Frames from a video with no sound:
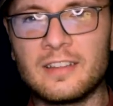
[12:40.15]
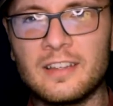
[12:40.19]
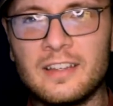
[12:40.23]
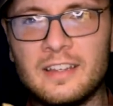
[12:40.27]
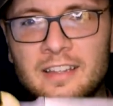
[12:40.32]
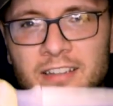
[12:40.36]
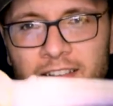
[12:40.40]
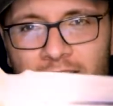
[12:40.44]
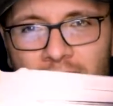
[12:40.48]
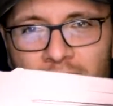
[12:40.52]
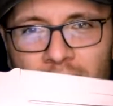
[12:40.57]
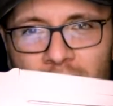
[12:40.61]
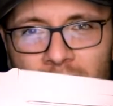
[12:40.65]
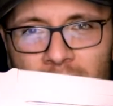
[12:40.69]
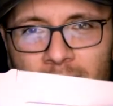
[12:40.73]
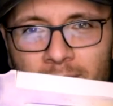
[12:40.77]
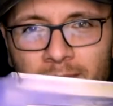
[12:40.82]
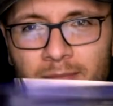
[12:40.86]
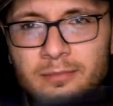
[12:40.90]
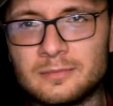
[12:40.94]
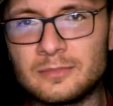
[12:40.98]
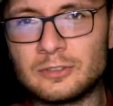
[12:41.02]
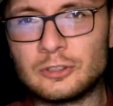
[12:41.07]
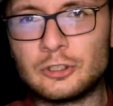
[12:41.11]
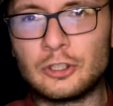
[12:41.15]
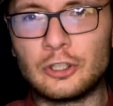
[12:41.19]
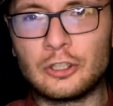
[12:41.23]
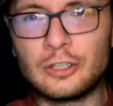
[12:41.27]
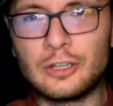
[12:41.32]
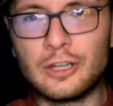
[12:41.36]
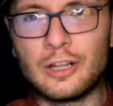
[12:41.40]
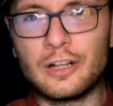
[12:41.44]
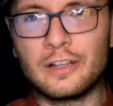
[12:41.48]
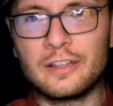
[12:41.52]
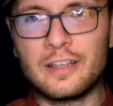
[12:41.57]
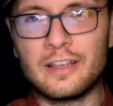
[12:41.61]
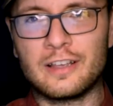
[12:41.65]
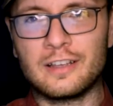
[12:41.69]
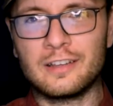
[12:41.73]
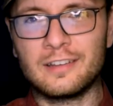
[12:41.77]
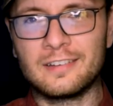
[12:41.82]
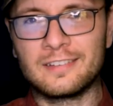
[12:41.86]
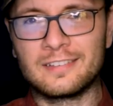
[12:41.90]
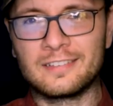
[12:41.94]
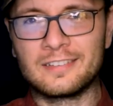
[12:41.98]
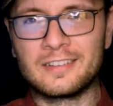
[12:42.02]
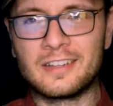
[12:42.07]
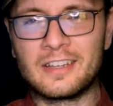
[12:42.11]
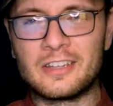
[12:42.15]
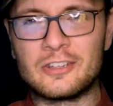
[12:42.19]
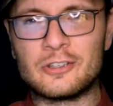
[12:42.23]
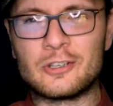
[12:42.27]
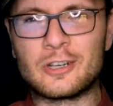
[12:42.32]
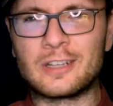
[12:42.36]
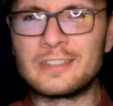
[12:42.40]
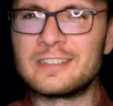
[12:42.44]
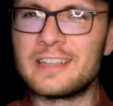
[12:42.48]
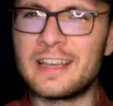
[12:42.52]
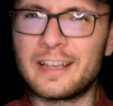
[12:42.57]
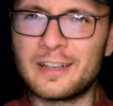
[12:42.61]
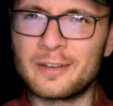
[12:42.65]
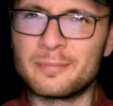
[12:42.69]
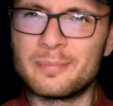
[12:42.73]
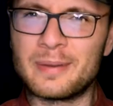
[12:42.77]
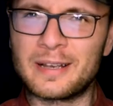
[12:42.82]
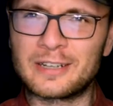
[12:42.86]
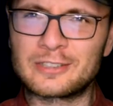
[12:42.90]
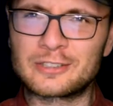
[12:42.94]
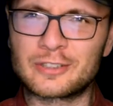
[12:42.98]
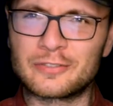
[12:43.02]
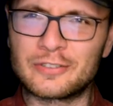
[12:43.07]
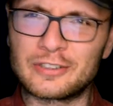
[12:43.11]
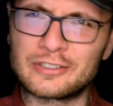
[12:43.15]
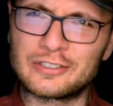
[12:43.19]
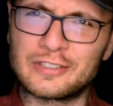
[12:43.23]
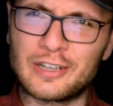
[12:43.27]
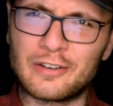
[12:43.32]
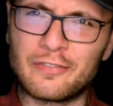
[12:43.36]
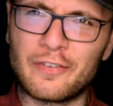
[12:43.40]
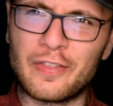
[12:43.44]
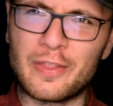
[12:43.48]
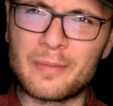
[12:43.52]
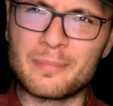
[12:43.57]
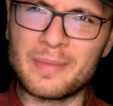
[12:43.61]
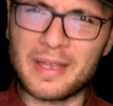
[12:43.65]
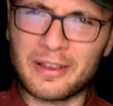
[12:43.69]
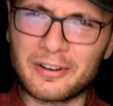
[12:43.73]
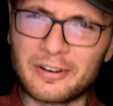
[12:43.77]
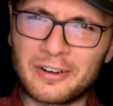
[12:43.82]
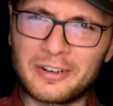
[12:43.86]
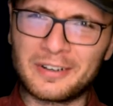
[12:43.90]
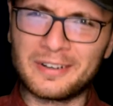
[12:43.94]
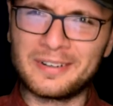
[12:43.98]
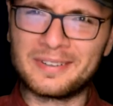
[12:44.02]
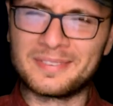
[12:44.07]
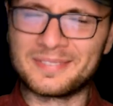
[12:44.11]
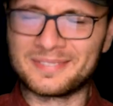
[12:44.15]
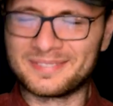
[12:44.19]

It's good looking. You could take a picture of yourself in the mirror.